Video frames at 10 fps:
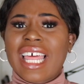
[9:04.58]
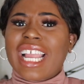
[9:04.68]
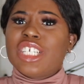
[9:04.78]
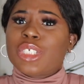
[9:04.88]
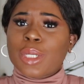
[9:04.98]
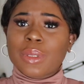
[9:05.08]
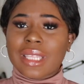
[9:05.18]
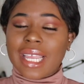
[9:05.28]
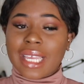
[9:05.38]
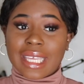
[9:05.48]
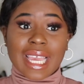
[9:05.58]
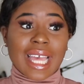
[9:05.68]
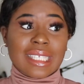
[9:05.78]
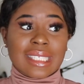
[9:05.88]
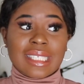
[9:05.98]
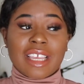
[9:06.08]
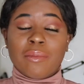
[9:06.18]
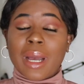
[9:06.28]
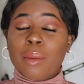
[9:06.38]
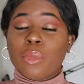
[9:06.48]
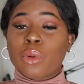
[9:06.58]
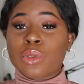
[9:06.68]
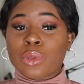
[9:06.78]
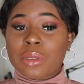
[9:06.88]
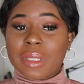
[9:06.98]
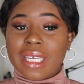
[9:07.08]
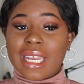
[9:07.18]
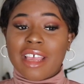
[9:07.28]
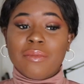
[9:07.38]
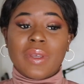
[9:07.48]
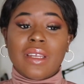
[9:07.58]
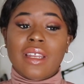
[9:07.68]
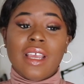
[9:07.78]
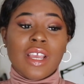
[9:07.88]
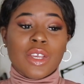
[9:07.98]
Like, I genuinely like it. Yes, they've bamboozled me and I've been,